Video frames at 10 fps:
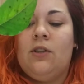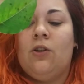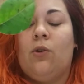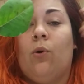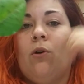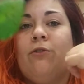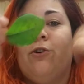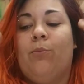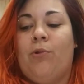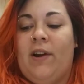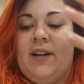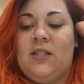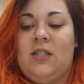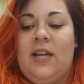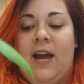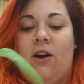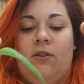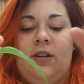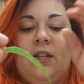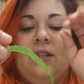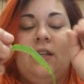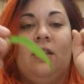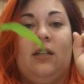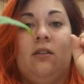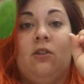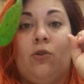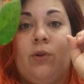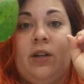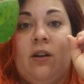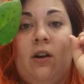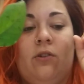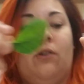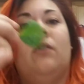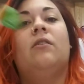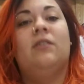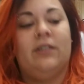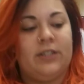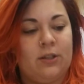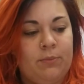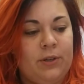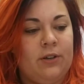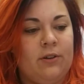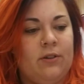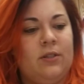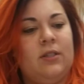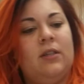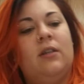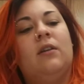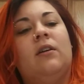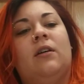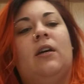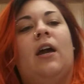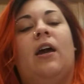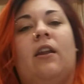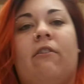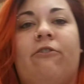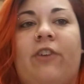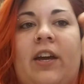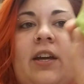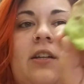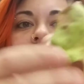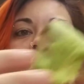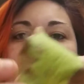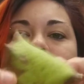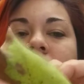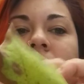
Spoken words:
the chlorophyll breaks down and the green color disappears and it fades